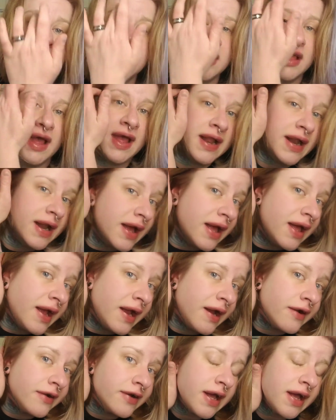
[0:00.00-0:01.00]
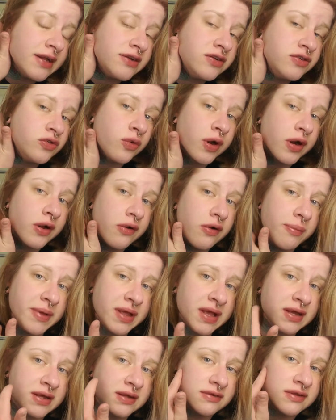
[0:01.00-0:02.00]
the henna hair dye tutorial
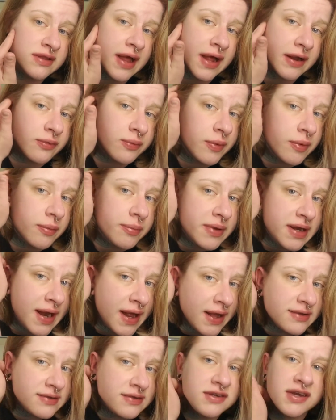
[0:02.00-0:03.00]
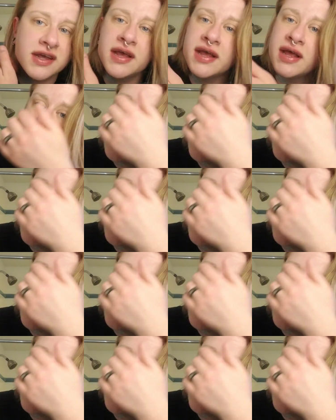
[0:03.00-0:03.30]
because that will be next.